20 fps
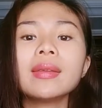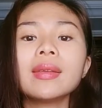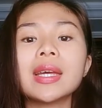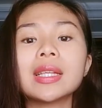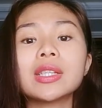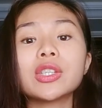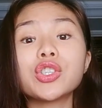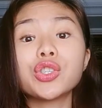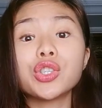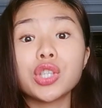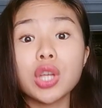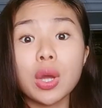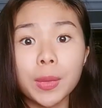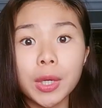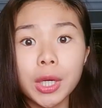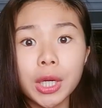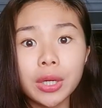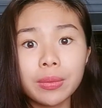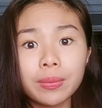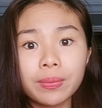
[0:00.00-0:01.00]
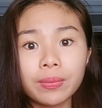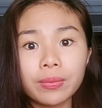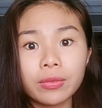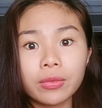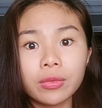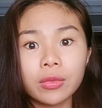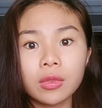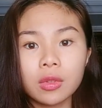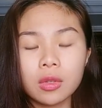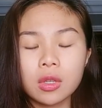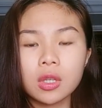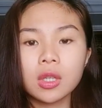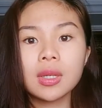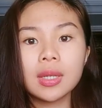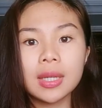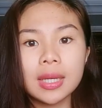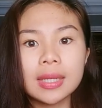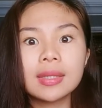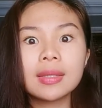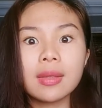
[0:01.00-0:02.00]
it's summer, you
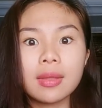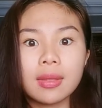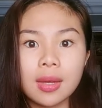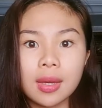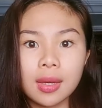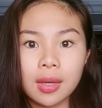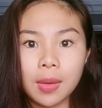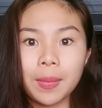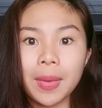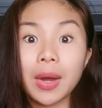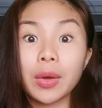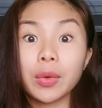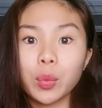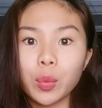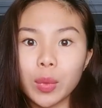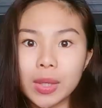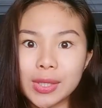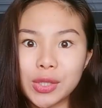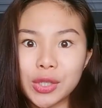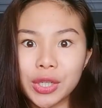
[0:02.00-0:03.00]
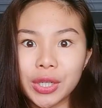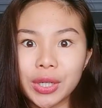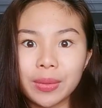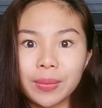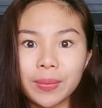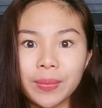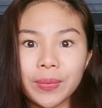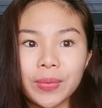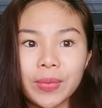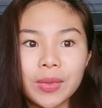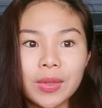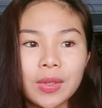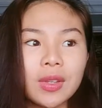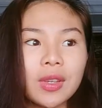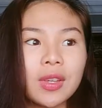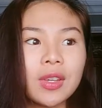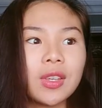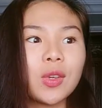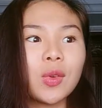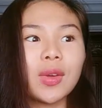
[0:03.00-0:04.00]
need to think about winter.
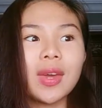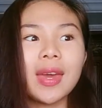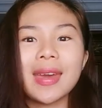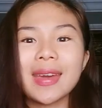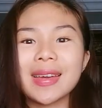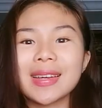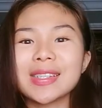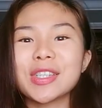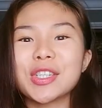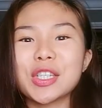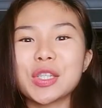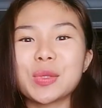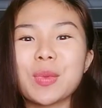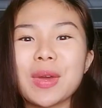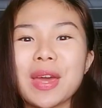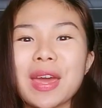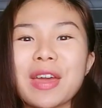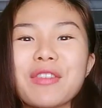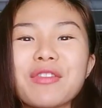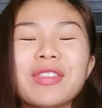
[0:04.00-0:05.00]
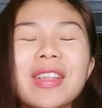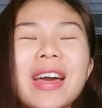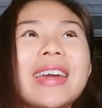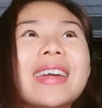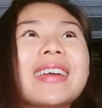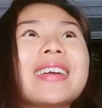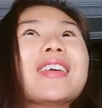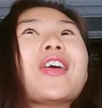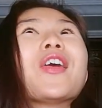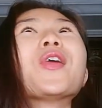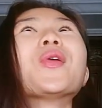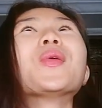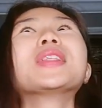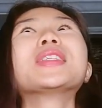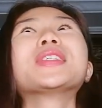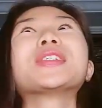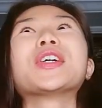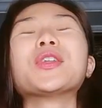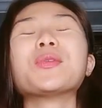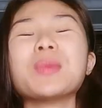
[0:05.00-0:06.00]
You can't just behave like, oh, it's
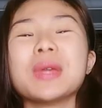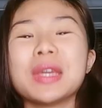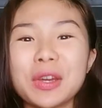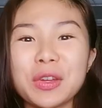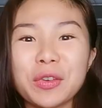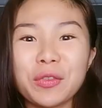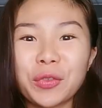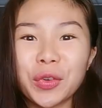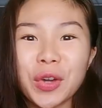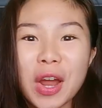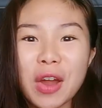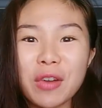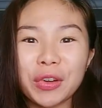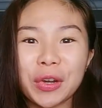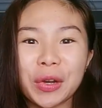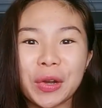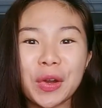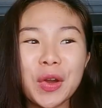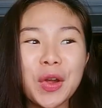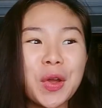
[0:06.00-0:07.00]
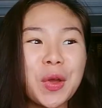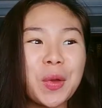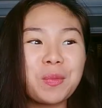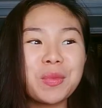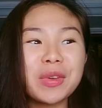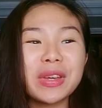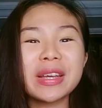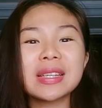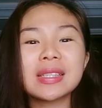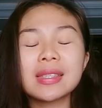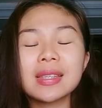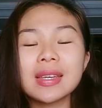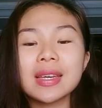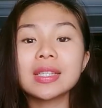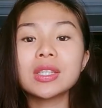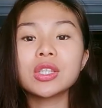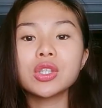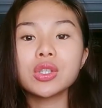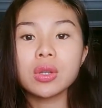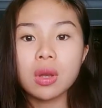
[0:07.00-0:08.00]
gonna be good forever, because it's
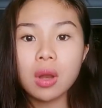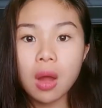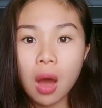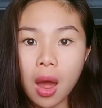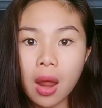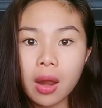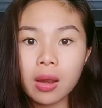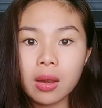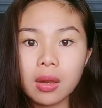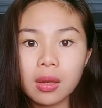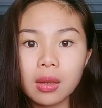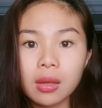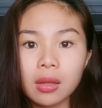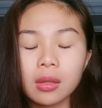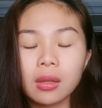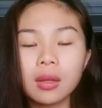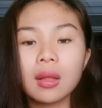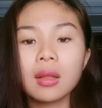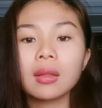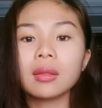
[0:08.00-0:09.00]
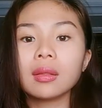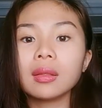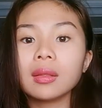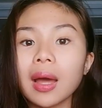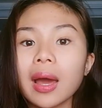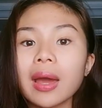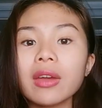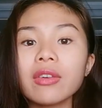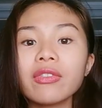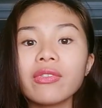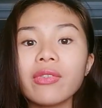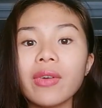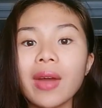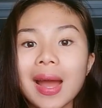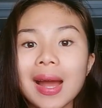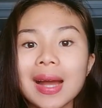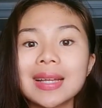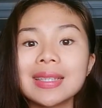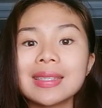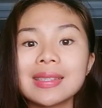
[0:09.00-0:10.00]
not. Life
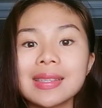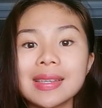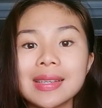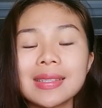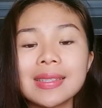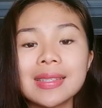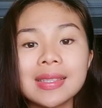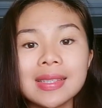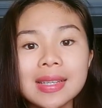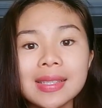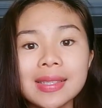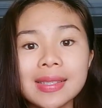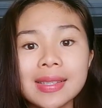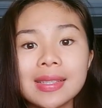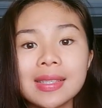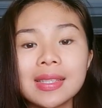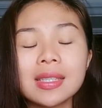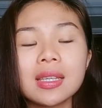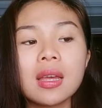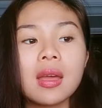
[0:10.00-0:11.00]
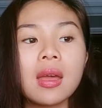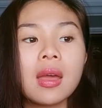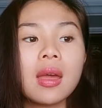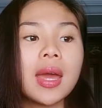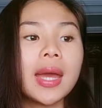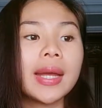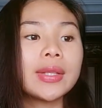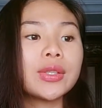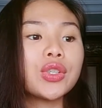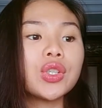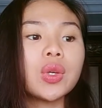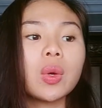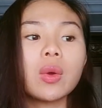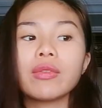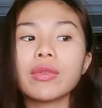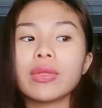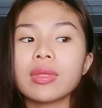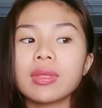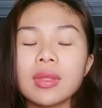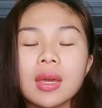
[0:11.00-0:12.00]
has its seasons. And so if you
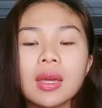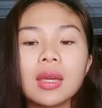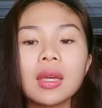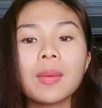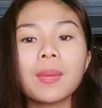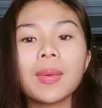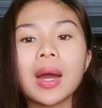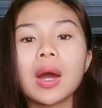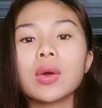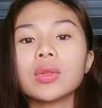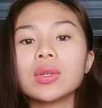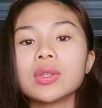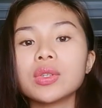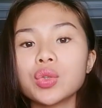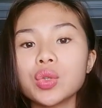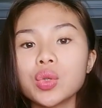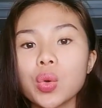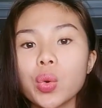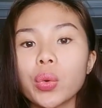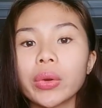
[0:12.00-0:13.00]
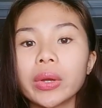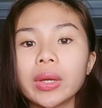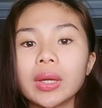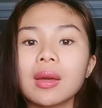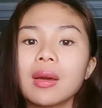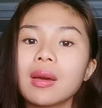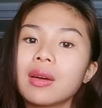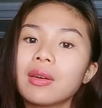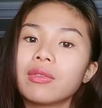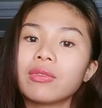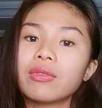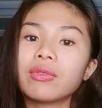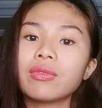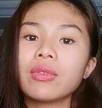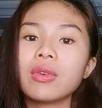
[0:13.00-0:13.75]
think about the story of